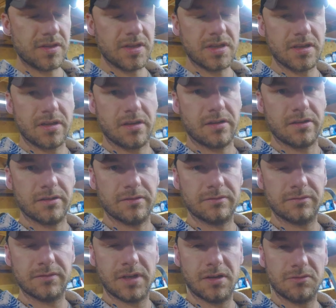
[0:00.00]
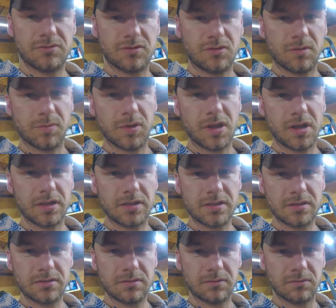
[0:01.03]
the outdoor plug,
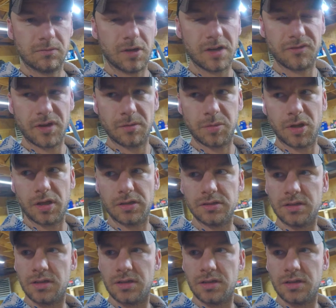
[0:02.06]
Wi-Fi plug,